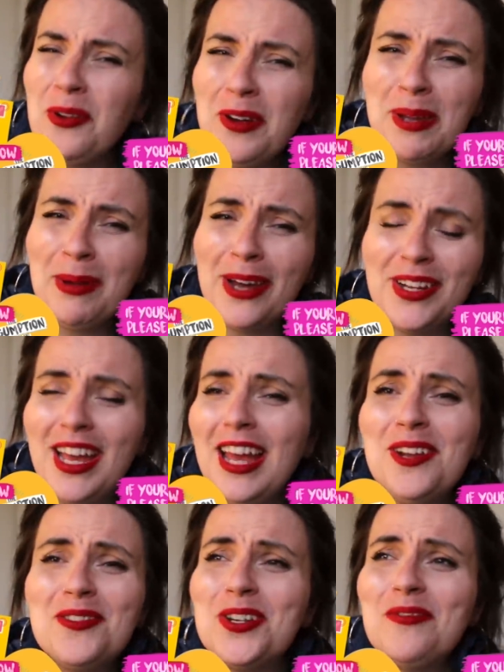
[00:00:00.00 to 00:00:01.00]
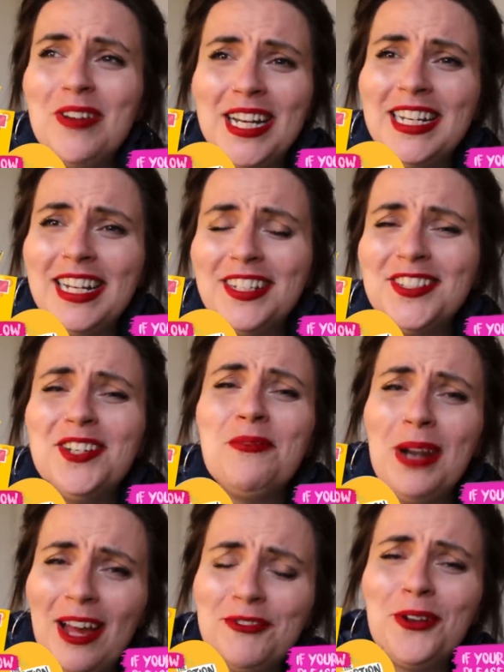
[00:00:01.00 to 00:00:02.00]
worry about it. Anyone who really needs you
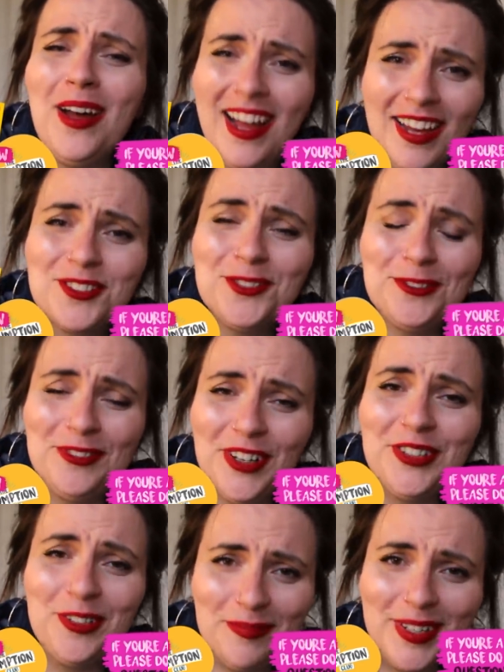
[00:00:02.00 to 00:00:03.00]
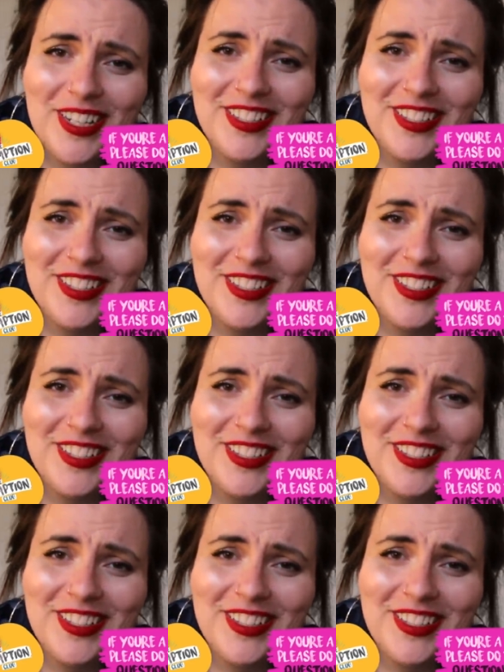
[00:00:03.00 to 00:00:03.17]
will have your actual phone number.